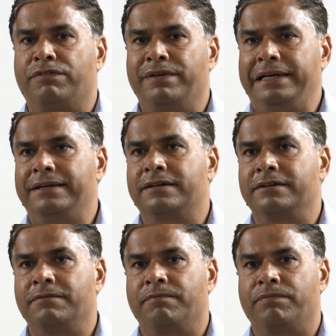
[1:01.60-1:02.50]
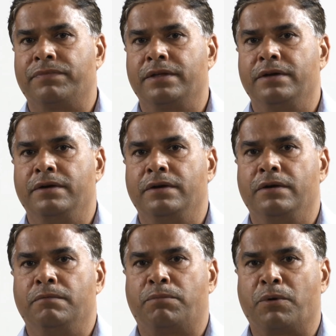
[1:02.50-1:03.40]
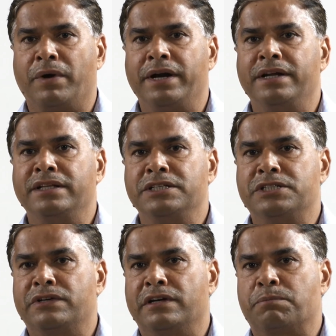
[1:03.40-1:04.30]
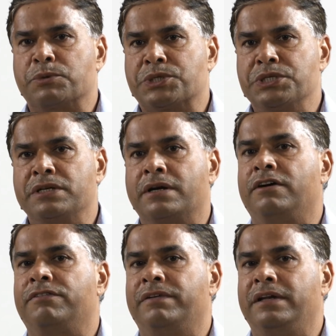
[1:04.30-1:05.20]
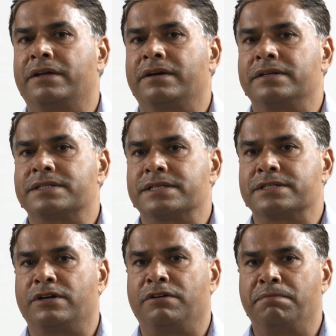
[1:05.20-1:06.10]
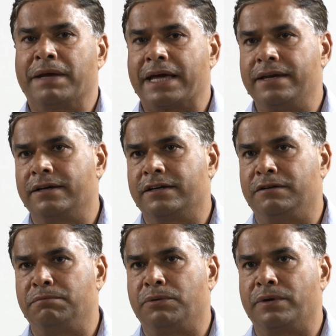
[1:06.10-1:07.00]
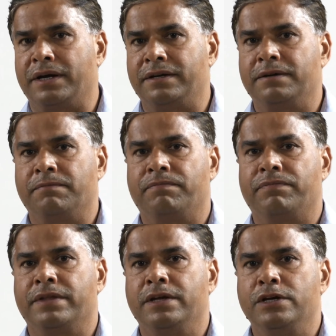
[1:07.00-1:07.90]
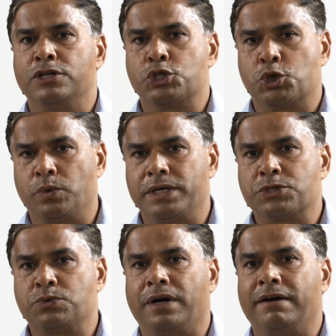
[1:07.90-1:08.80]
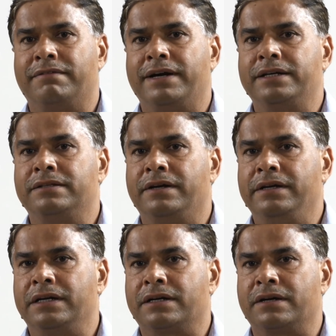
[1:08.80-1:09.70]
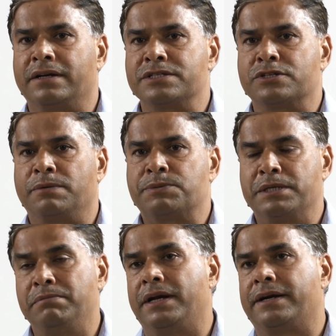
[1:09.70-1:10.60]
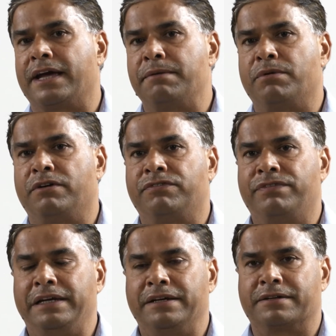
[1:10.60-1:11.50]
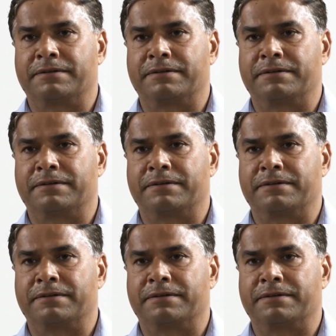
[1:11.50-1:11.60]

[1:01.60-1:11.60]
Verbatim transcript: failure, providing the general procedure of failure analysis of mechanical component so as to avoid the reoccurrence of similar type of failure